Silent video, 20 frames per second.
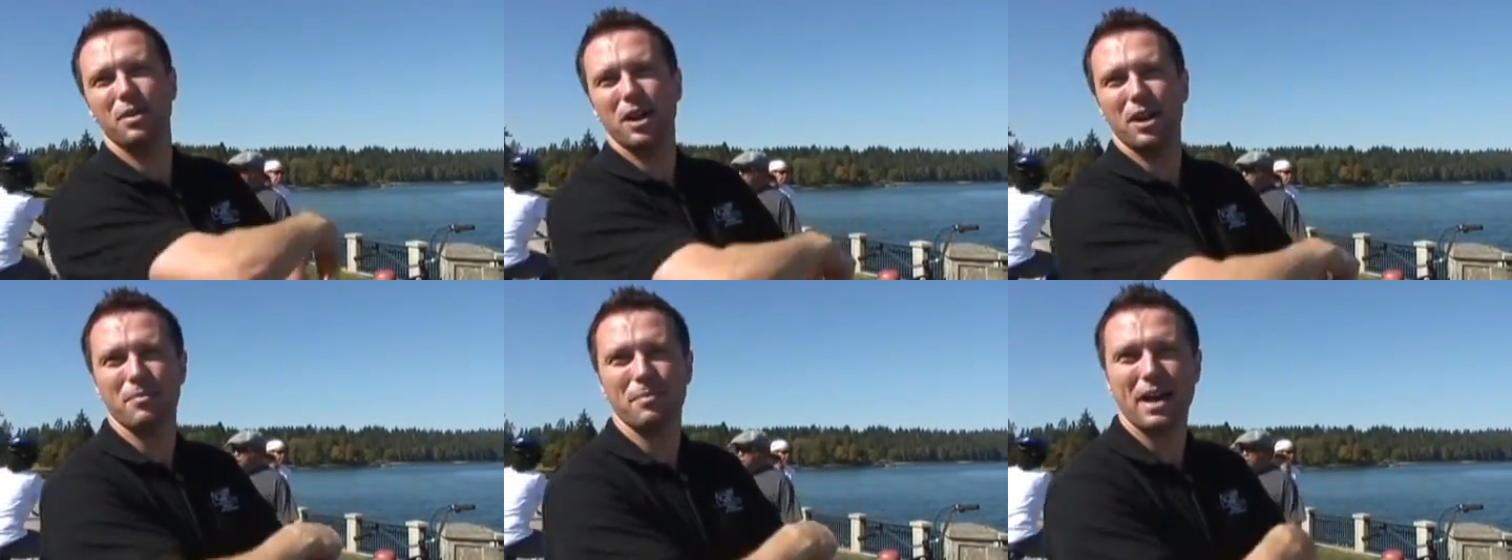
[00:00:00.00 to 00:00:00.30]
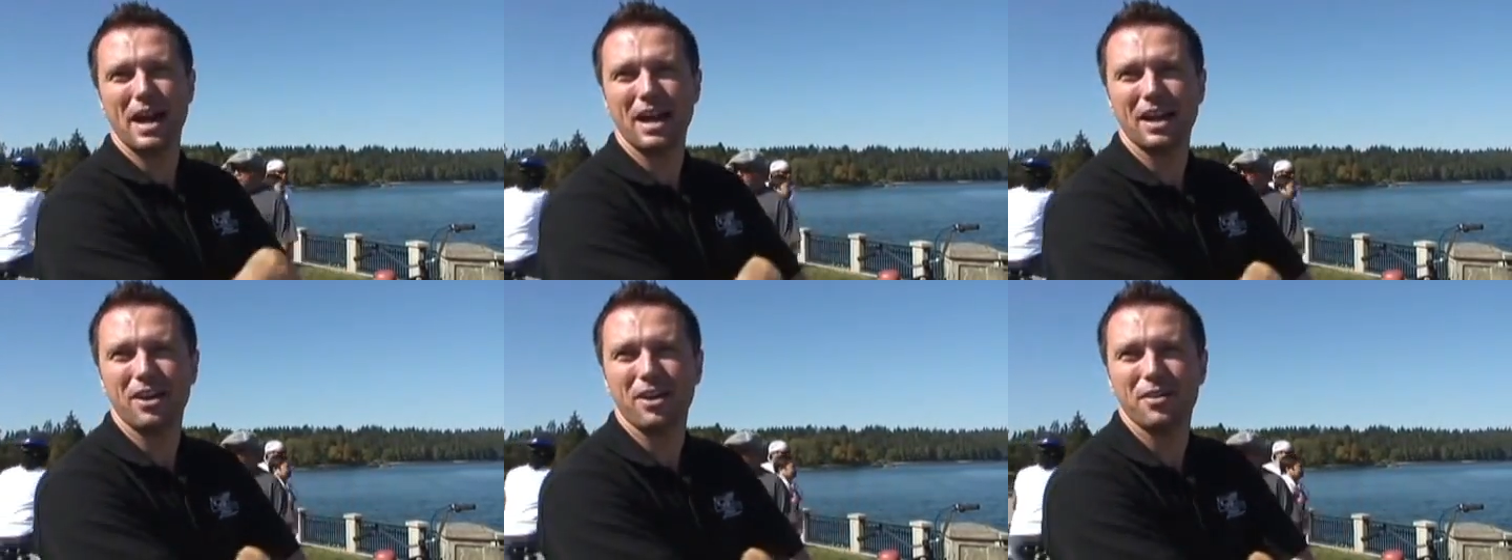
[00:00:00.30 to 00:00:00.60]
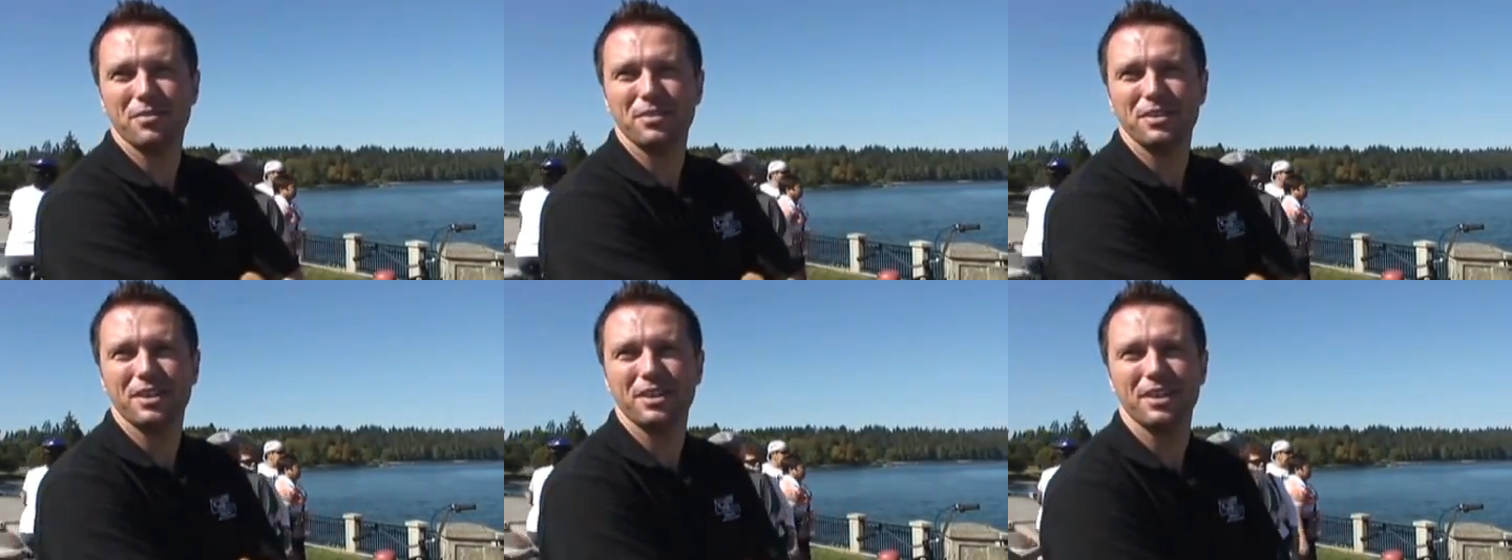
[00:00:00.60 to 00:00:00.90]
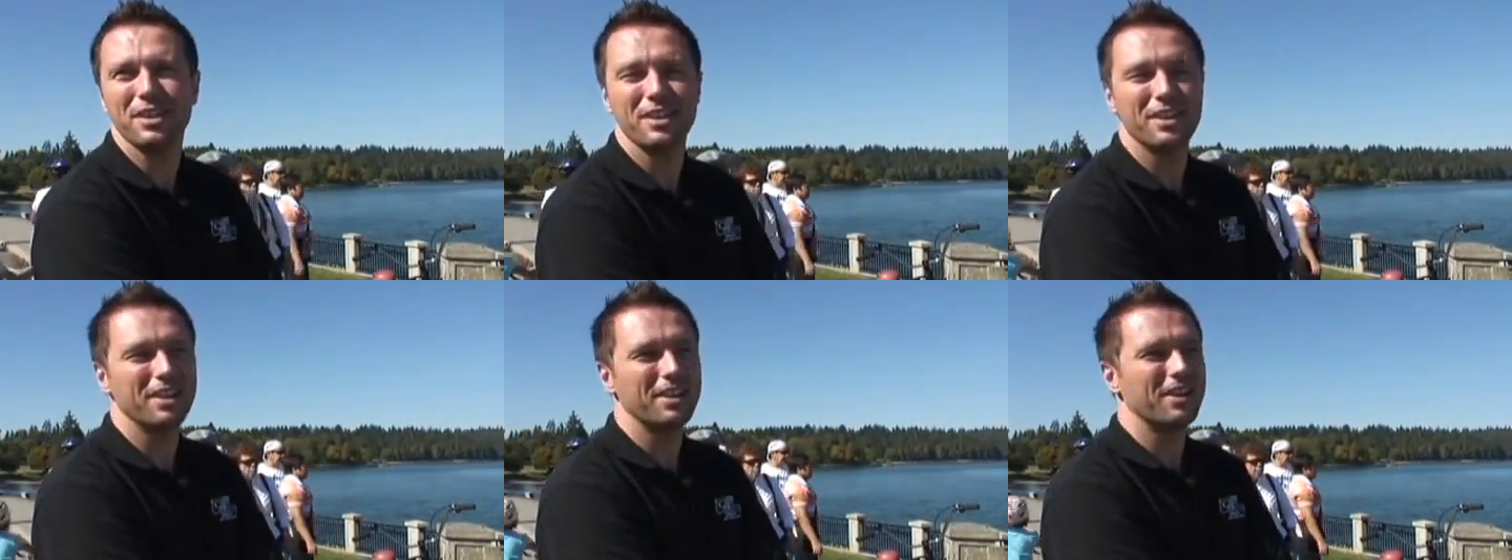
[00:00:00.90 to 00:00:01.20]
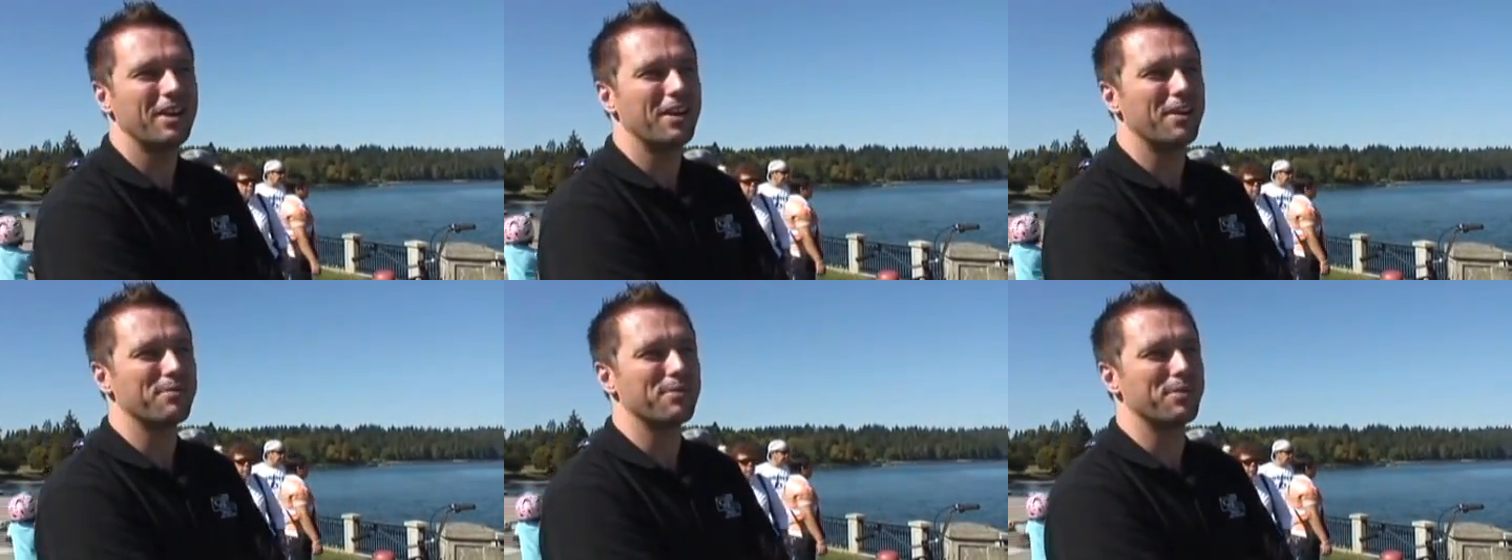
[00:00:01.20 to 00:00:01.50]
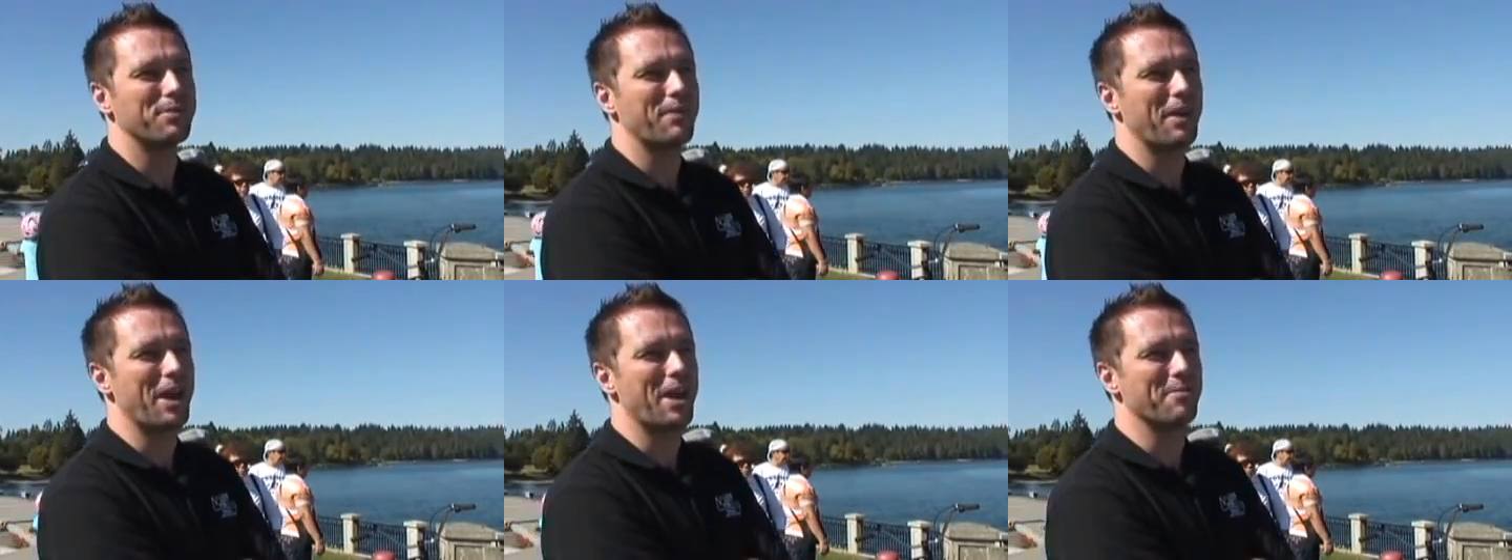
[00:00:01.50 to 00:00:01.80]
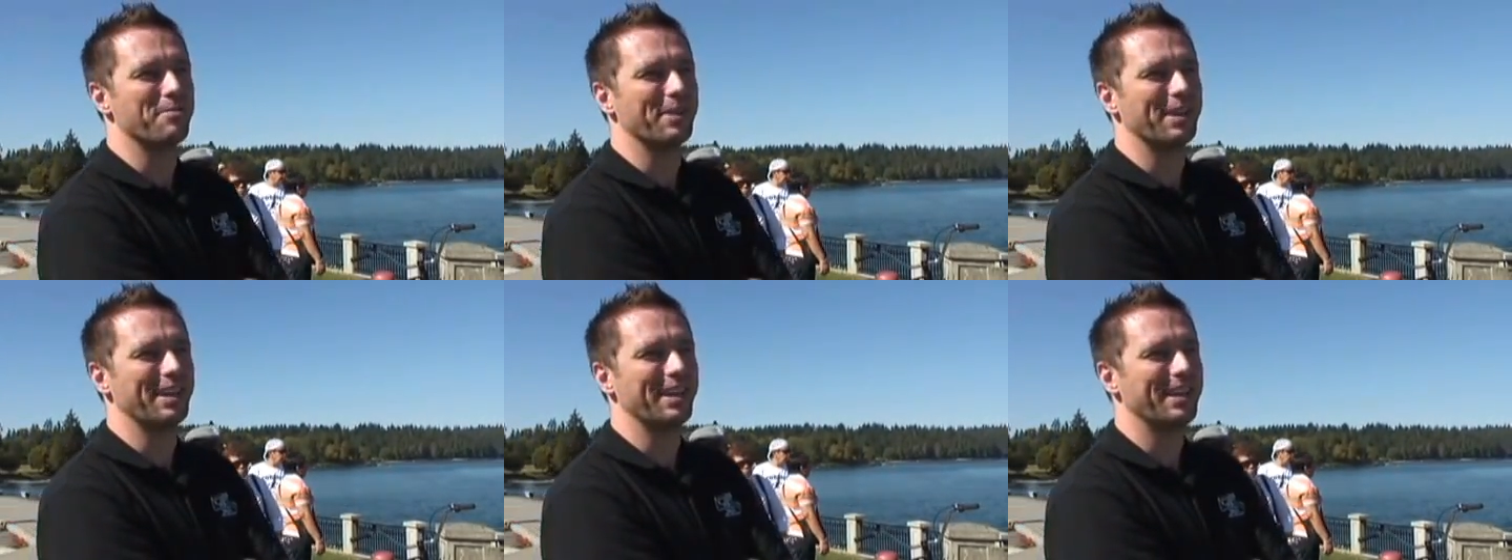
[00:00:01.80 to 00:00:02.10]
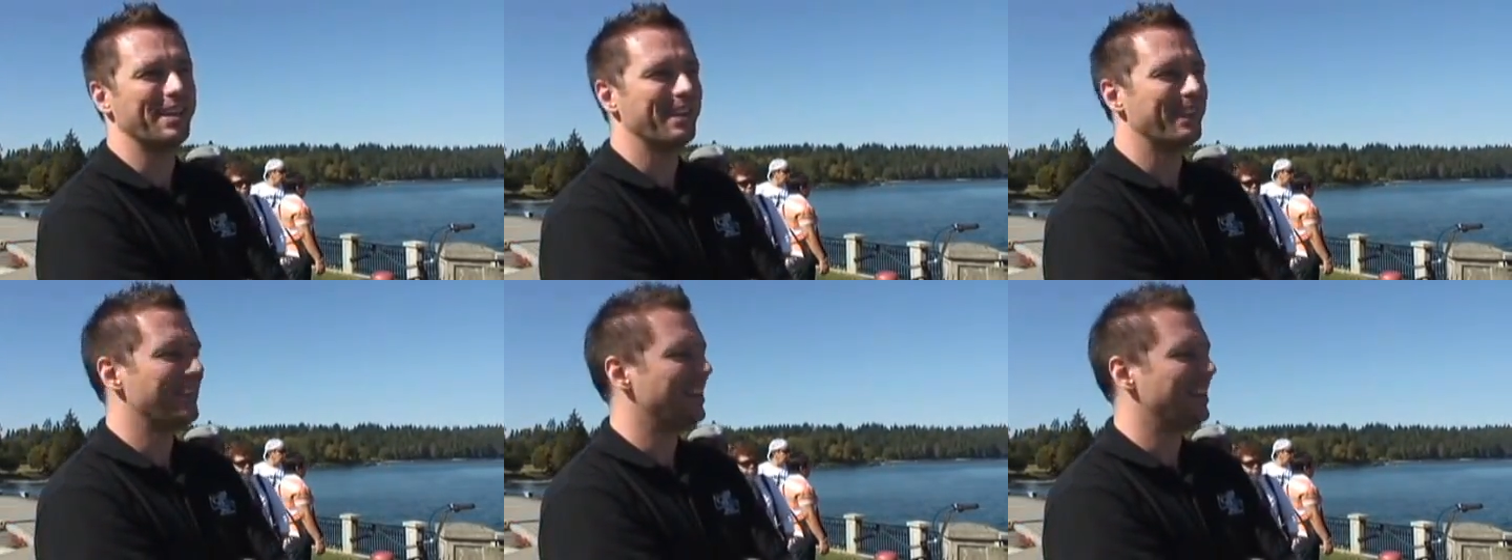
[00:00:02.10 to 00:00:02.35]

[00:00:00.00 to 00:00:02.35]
bought it back off the family.